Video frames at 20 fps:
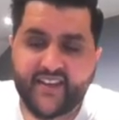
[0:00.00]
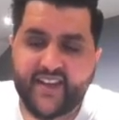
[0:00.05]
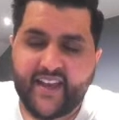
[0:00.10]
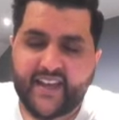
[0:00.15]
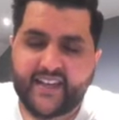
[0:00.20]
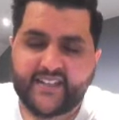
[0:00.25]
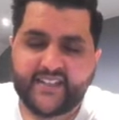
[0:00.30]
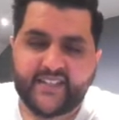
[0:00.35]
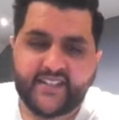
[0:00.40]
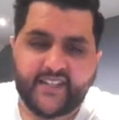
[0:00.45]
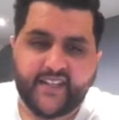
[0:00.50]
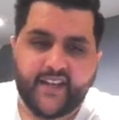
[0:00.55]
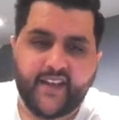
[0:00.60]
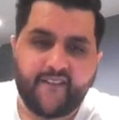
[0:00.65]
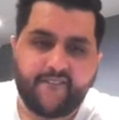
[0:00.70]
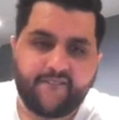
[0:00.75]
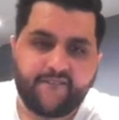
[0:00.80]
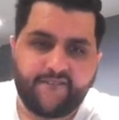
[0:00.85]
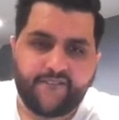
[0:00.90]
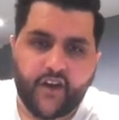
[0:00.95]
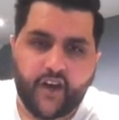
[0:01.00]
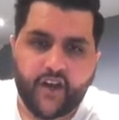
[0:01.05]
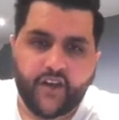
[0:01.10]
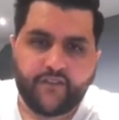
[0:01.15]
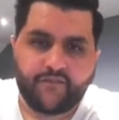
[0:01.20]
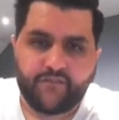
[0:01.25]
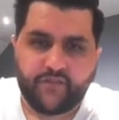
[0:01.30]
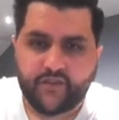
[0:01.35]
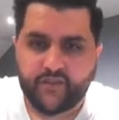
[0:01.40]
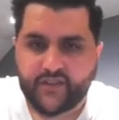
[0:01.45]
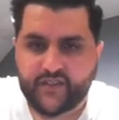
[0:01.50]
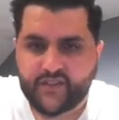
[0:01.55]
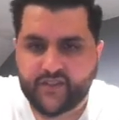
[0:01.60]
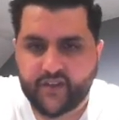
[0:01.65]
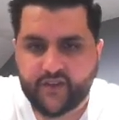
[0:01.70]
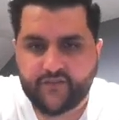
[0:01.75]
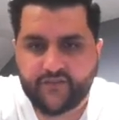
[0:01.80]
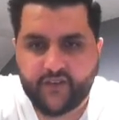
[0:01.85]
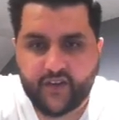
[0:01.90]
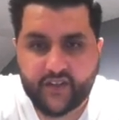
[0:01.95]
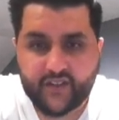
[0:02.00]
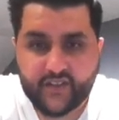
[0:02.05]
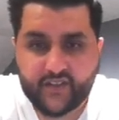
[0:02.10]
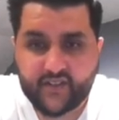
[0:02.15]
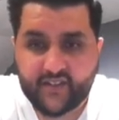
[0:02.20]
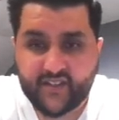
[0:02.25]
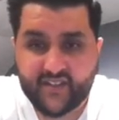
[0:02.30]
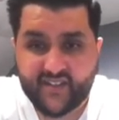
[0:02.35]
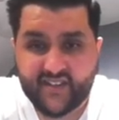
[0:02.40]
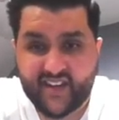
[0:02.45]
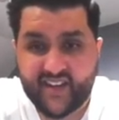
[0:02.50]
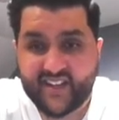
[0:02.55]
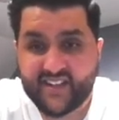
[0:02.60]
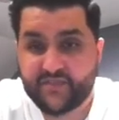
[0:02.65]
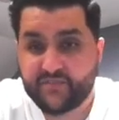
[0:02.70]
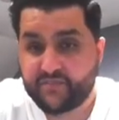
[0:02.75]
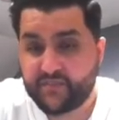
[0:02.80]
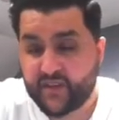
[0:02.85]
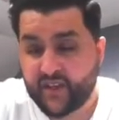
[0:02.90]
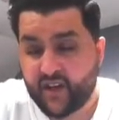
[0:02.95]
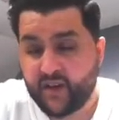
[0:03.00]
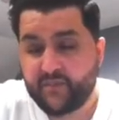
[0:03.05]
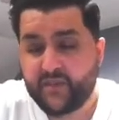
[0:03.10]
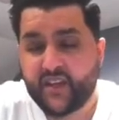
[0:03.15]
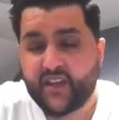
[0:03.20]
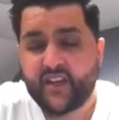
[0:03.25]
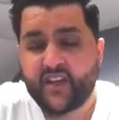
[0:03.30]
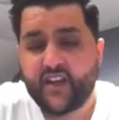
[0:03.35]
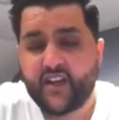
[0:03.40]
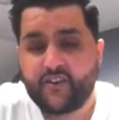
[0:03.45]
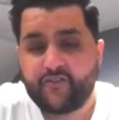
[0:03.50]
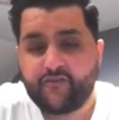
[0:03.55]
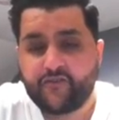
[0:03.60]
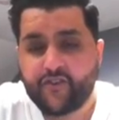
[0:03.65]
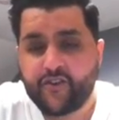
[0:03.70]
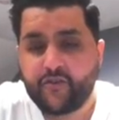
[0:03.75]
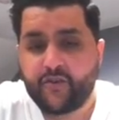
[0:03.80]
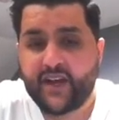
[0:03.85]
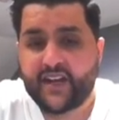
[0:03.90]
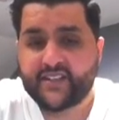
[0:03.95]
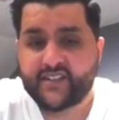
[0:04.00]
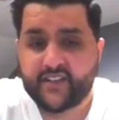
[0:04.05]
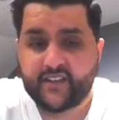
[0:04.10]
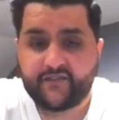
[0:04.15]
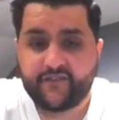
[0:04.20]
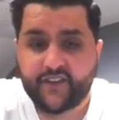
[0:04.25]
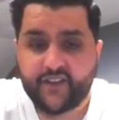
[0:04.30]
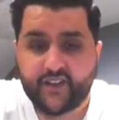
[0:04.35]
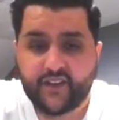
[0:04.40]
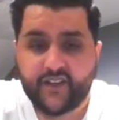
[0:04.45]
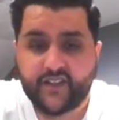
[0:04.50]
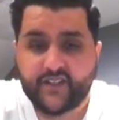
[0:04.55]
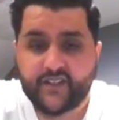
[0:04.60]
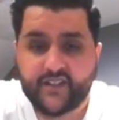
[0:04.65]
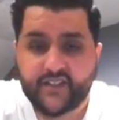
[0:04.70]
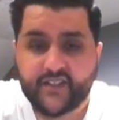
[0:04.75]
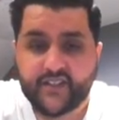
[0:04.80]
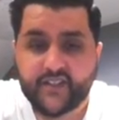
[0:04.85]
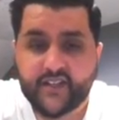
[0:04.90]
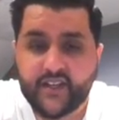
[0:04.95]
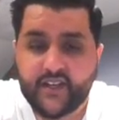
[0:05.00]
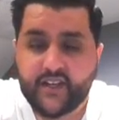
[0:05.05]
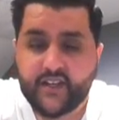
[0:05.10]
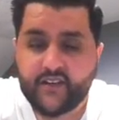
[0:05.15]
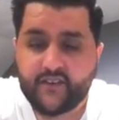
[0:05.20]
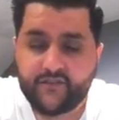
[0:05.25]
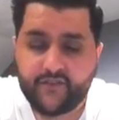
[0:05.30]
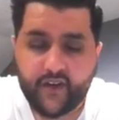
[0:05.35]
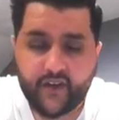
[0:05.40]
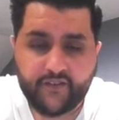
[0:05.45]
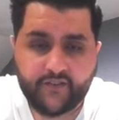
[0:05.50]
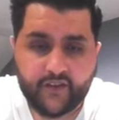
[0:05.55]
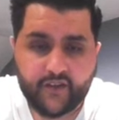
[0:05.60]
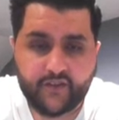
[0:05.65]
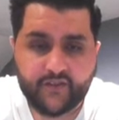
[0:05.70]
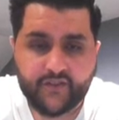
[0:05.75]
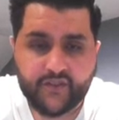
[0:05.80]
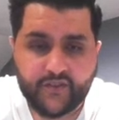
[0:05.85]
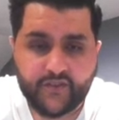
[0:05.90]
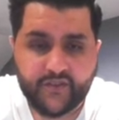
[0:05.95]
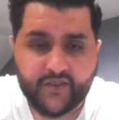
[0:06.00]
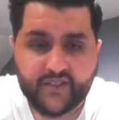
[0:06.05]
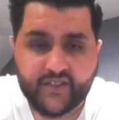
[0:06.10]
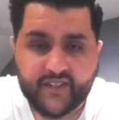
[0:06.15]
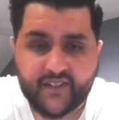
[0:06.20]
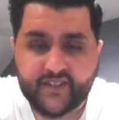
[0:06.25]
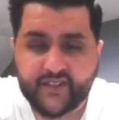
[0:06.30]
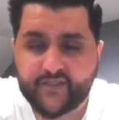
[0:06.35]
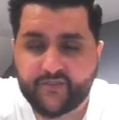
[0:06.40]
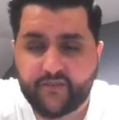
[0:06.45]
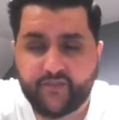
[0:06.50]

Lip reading: 85 points so far this season, and he's becoming a real asset for United. 5 goals, 2 assists.